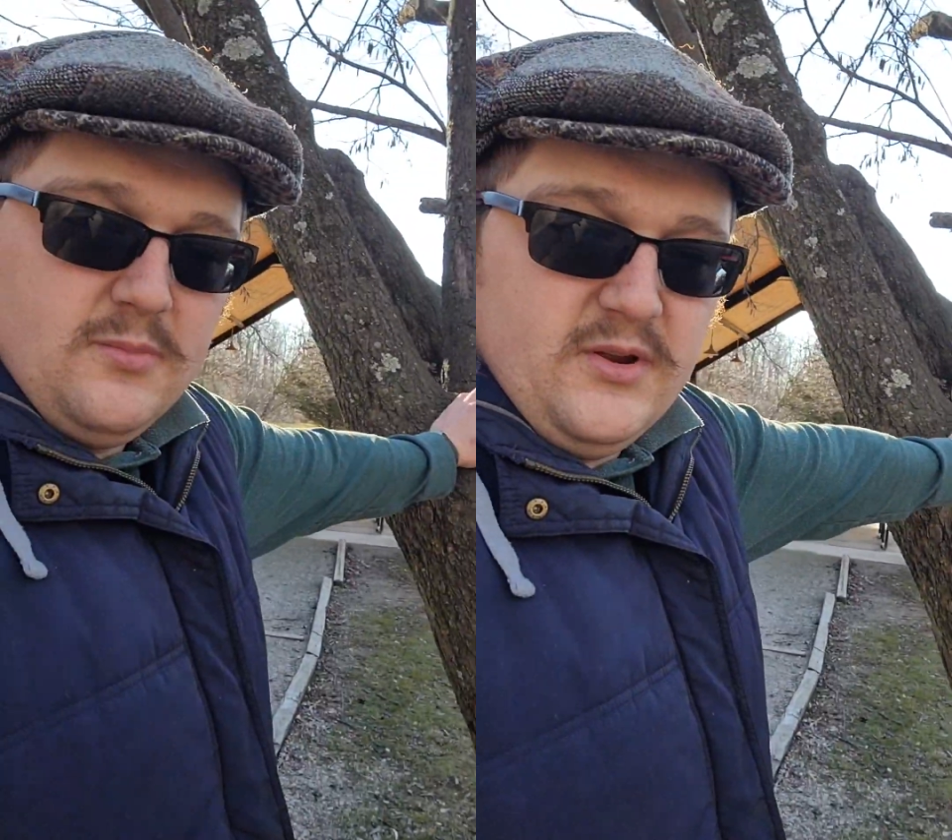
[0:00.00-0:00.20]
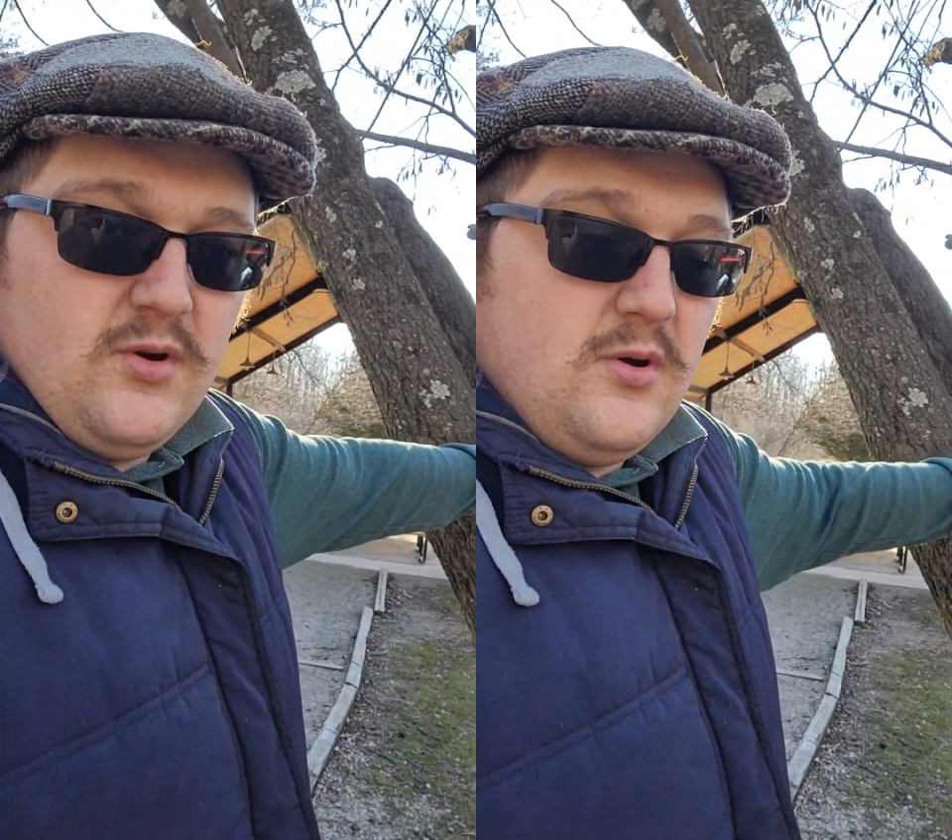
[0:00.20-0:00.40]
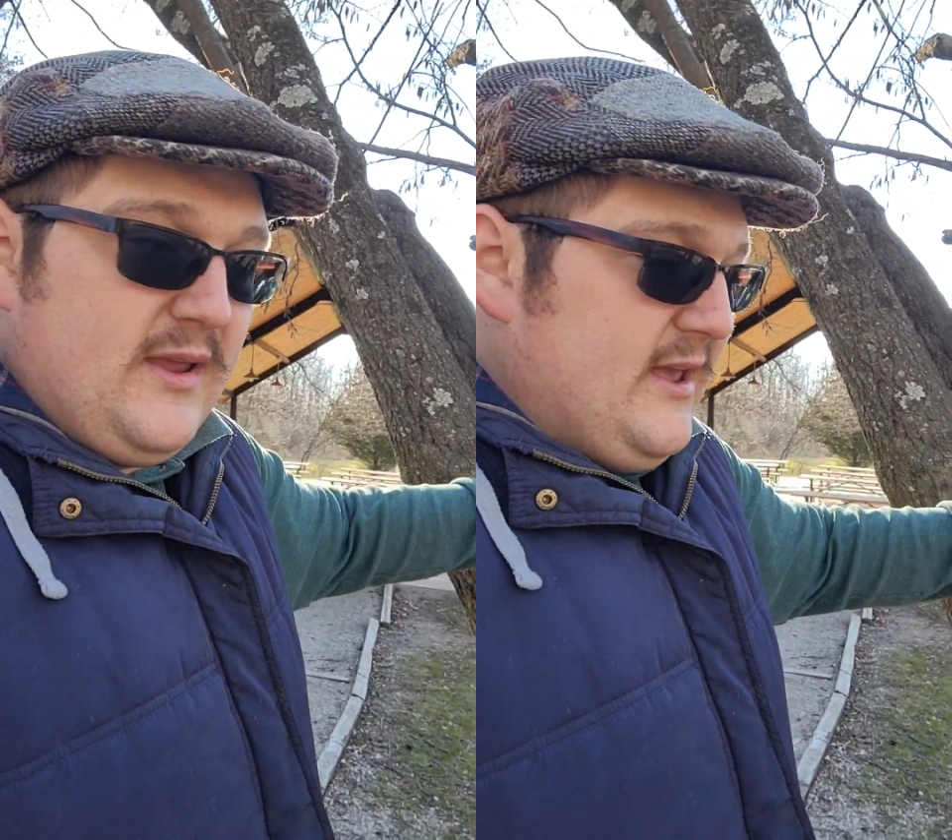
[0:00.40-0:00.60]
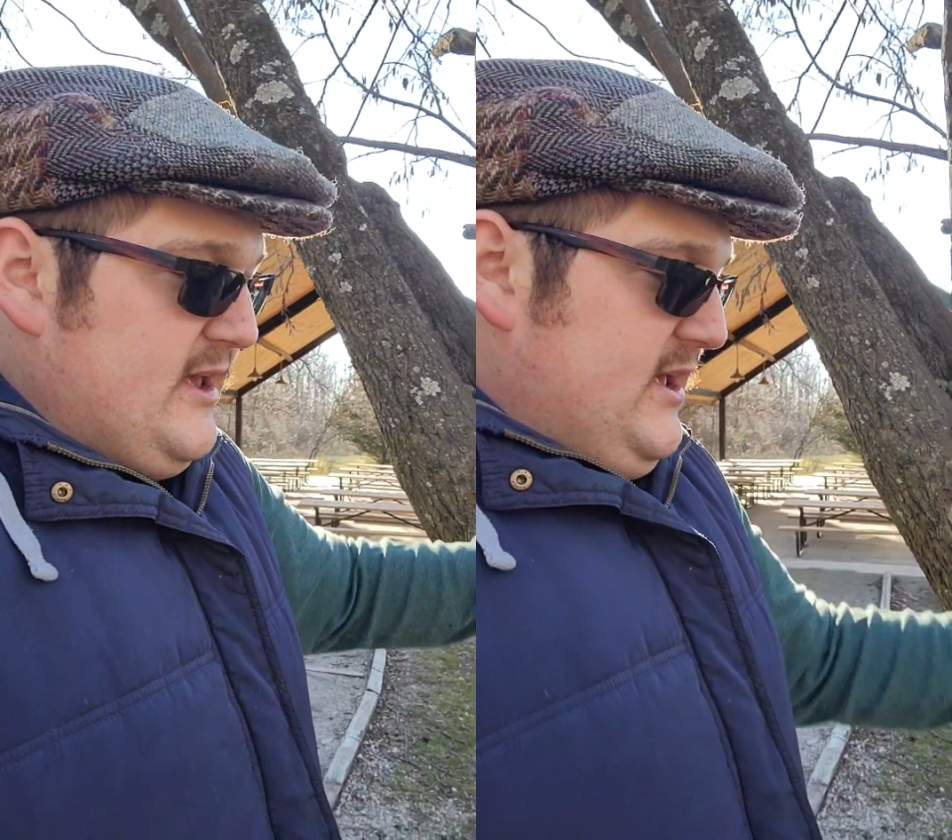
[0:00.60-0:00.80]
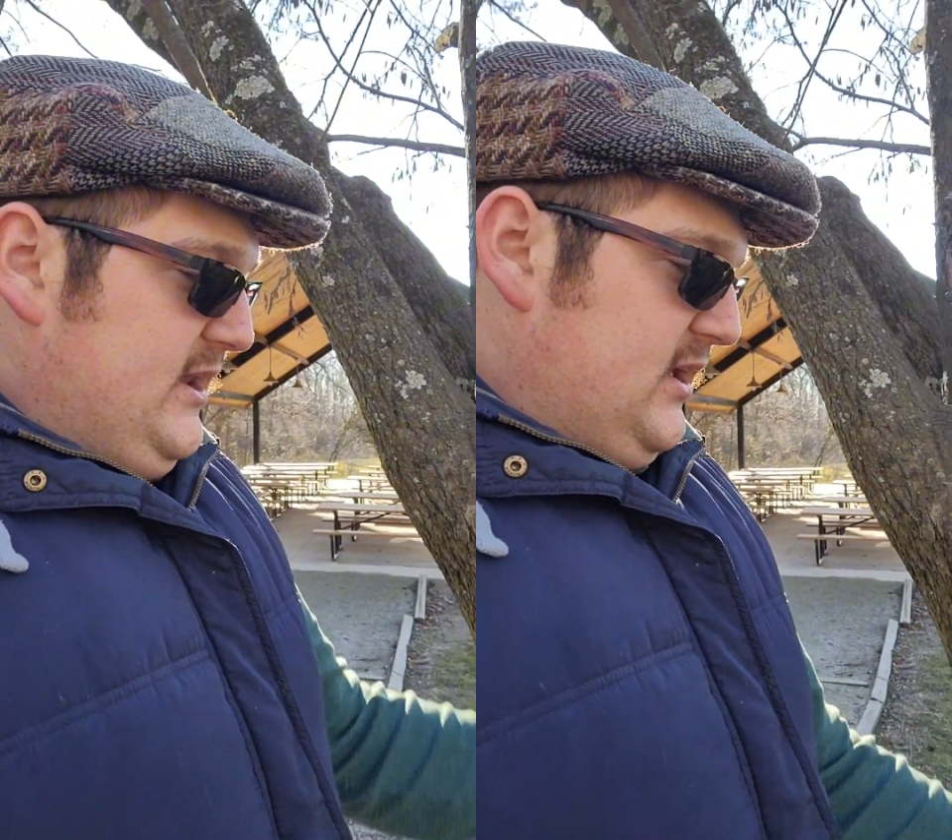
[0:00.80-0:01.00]
growing
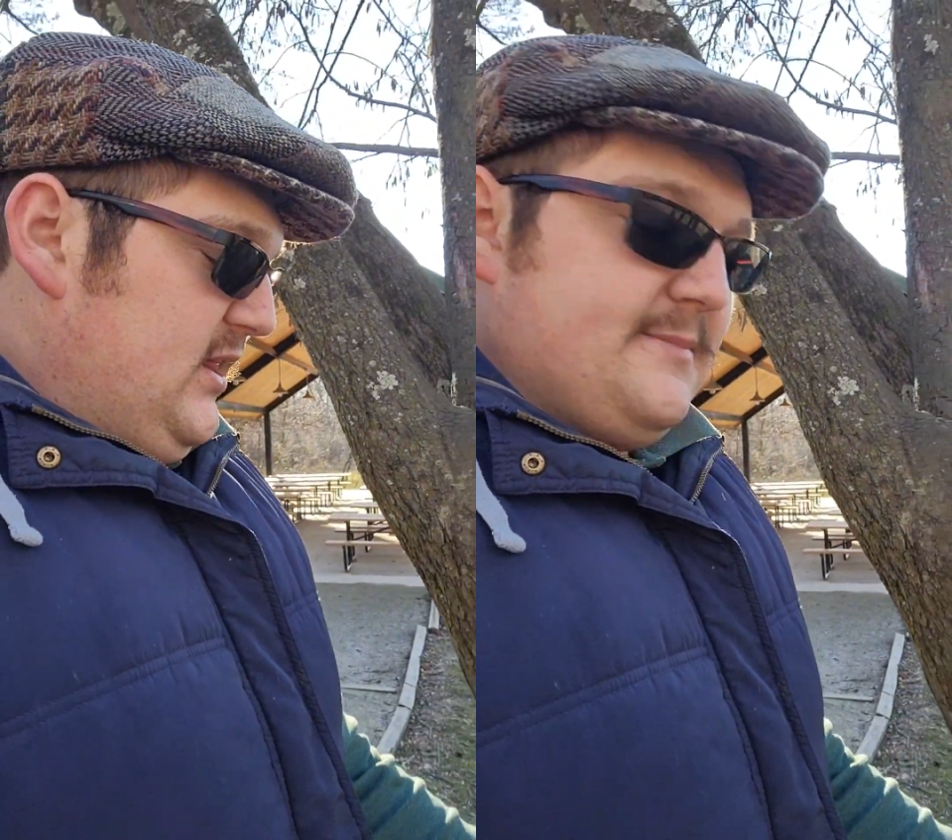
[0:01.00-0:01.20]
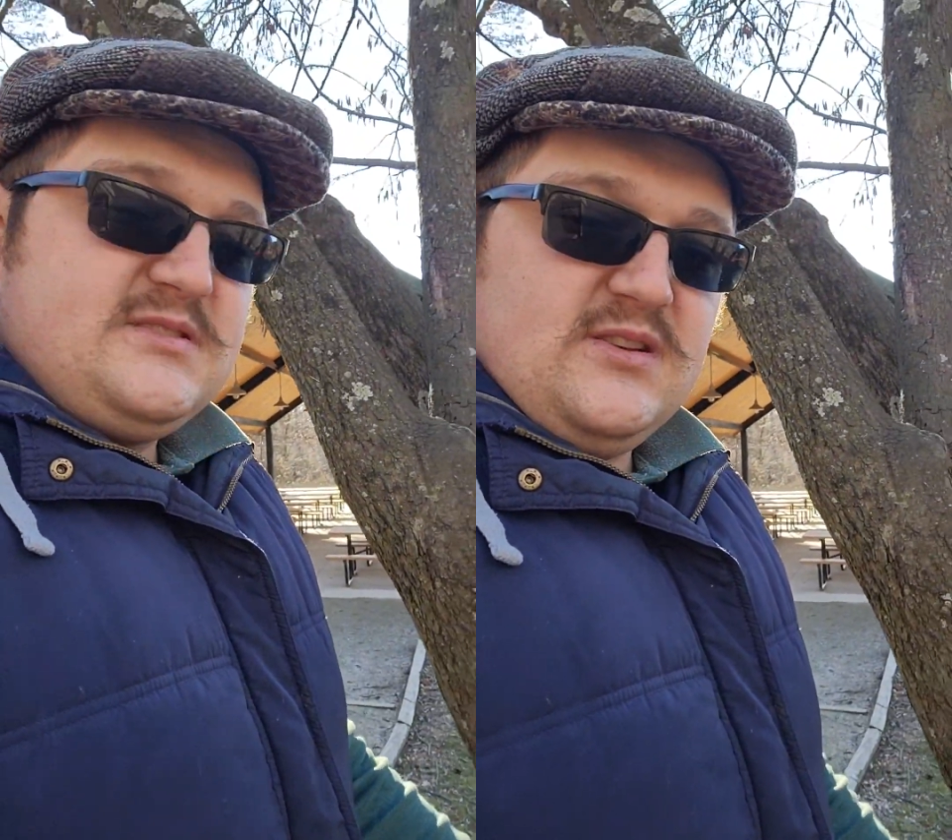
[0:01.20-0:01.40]
in clumps.